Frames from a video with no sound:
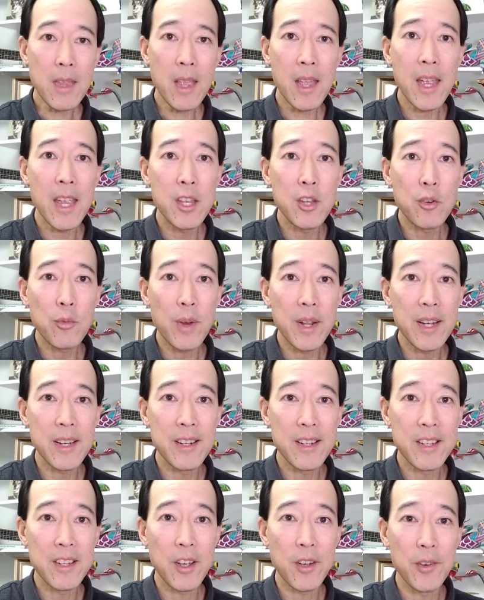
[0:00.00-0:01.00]
and you're ready to
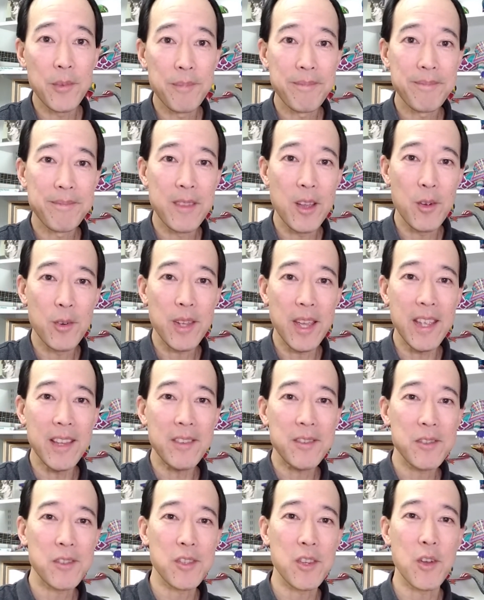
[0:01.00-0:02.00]
go. Okay,
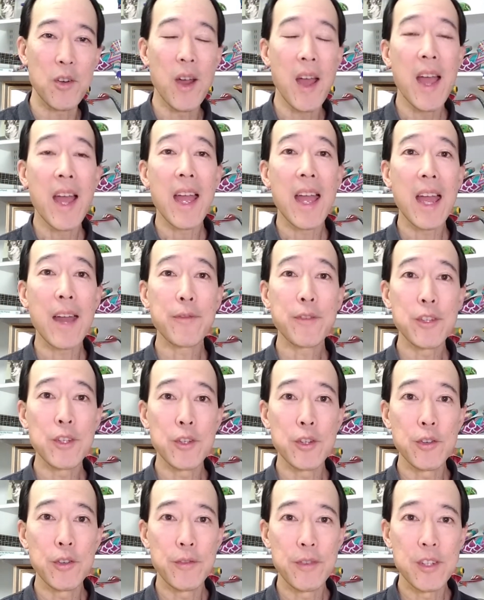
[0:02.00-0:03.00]
so after
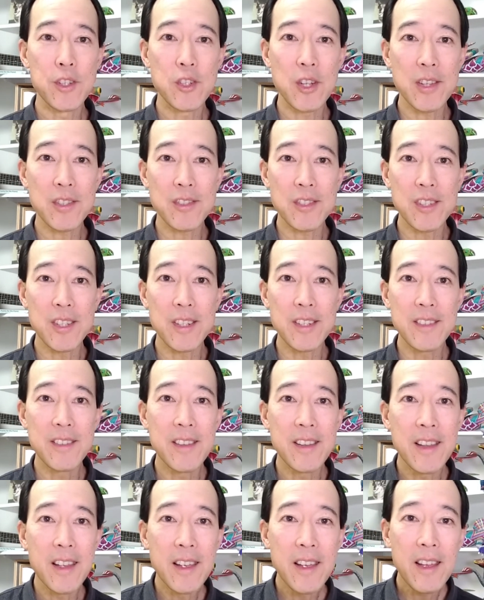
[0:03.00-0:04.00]
you've adjusted
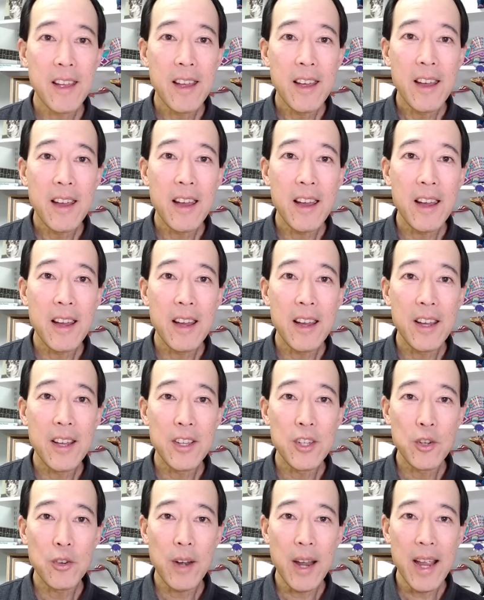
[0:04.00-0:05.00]

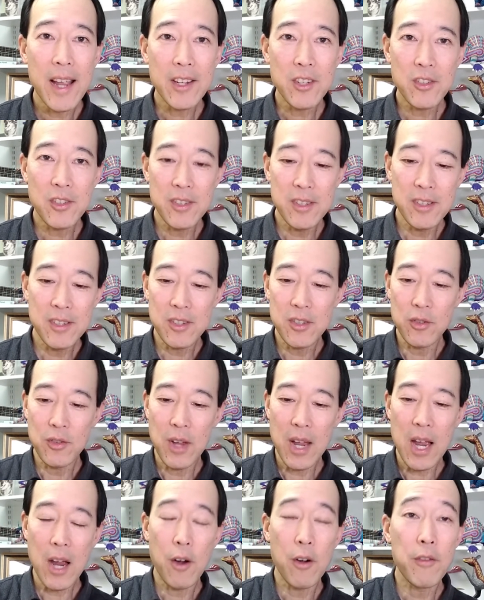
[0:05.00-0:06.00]
your action to
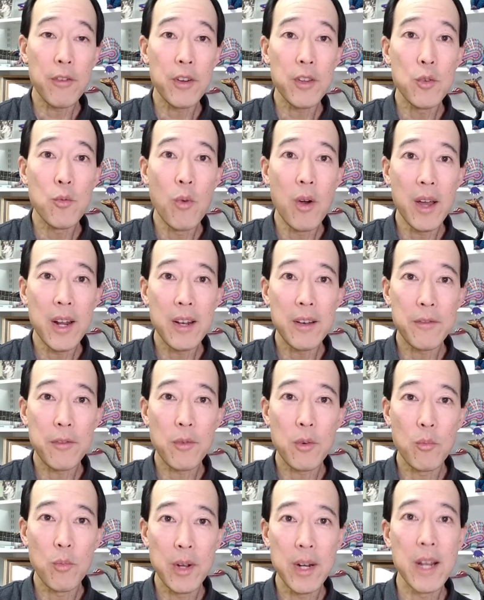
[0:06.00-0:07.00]
however you want it
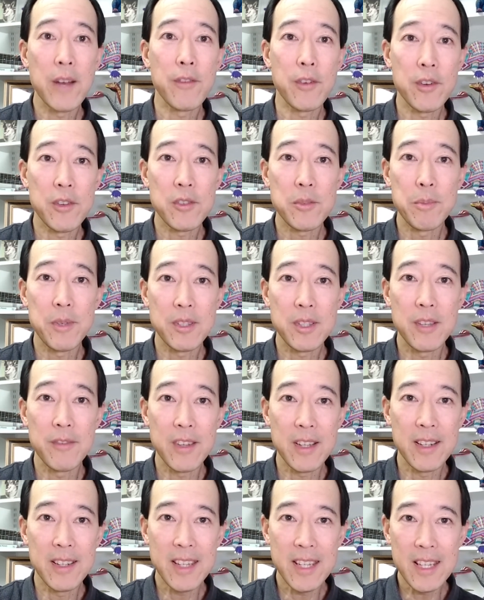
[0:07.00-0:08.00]
for whatever
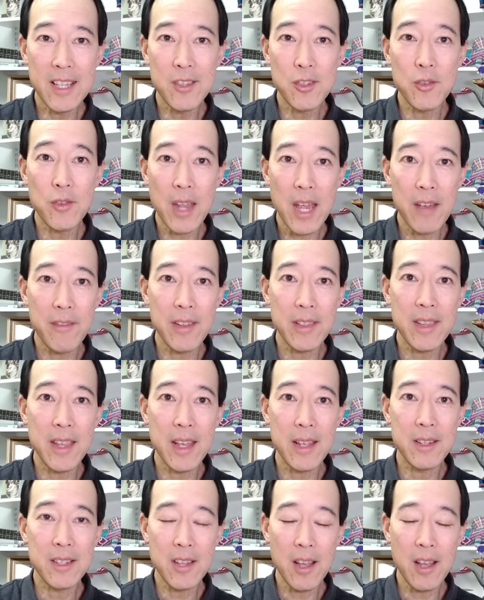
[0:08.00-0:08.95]
specific needs you have at that